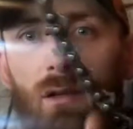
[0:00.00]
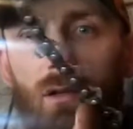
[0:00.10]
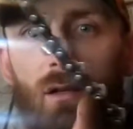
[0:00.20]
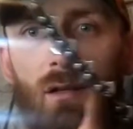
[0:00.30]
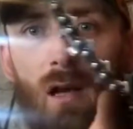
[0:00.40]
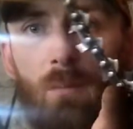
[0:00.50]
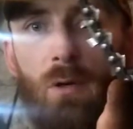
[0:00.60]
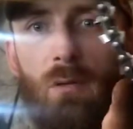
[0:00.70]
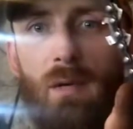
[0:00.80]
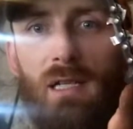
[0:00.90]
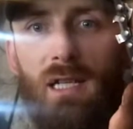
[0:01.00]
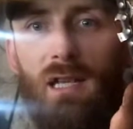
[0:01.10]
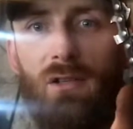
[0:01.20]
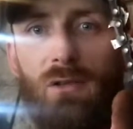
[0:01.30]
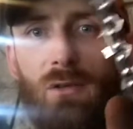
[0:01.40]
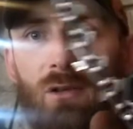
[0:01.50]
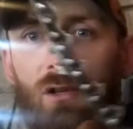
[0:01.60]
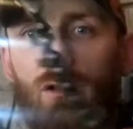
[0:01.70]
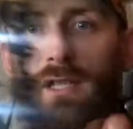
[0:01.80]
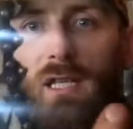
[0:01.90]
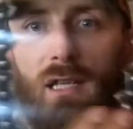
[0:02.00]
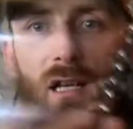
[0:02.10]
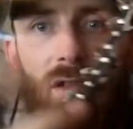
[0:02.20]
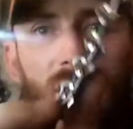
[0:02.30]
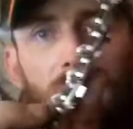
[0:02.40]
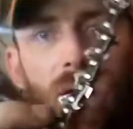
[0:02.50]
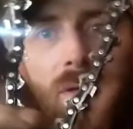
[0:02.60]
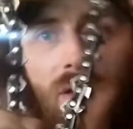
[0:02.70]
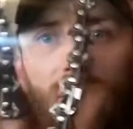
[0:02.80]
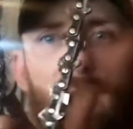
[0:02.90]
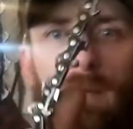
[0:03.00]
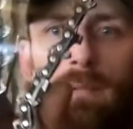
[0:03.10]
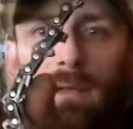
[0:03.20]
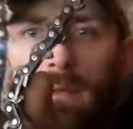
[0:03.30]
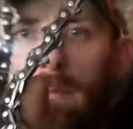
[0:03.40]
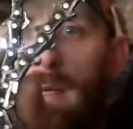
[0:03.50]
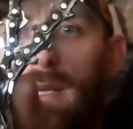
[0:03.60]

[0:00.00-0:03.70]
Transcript: Look, I'll put them back together. You'll understand the concept. Maybe this will help you a little